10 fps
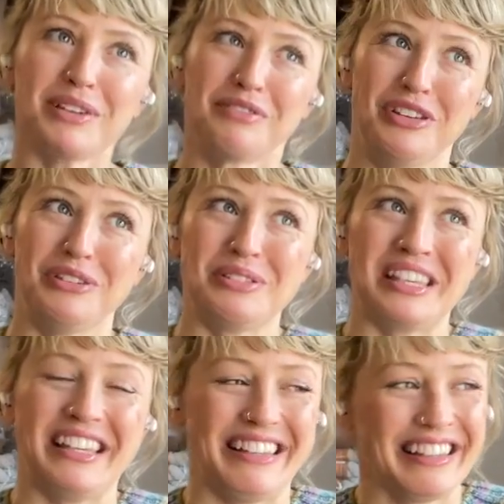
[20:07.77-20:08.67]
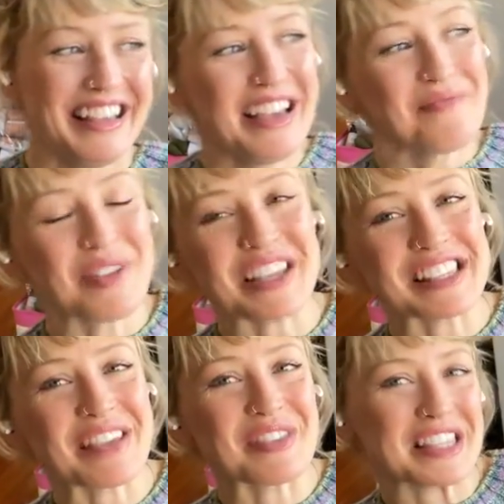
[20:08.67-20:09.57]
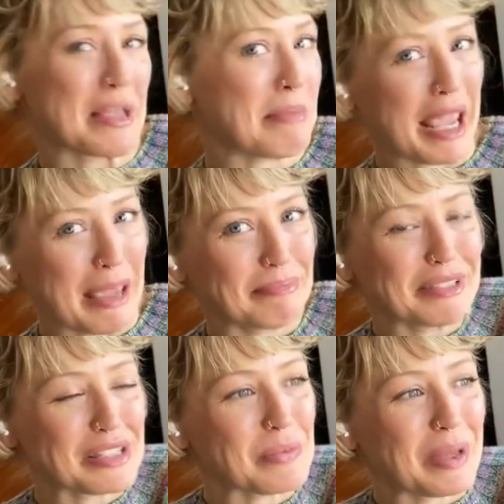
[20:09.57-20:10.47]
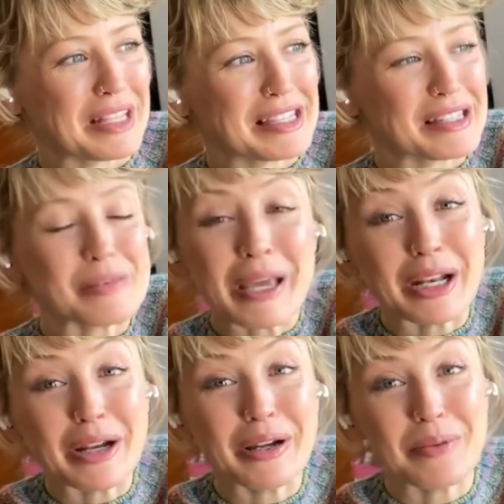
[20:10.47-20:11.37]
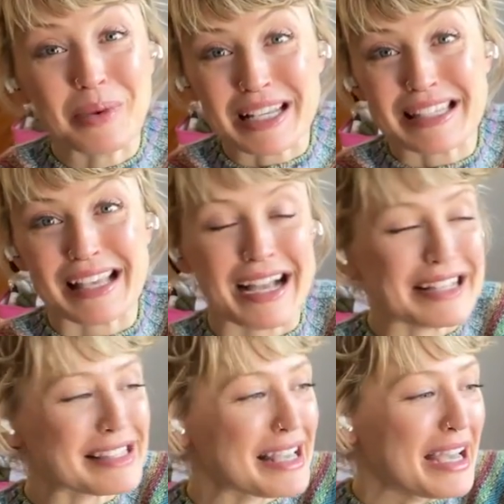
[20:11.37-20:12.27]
confusing because they have the same name. Just one's a sweater and one is socks.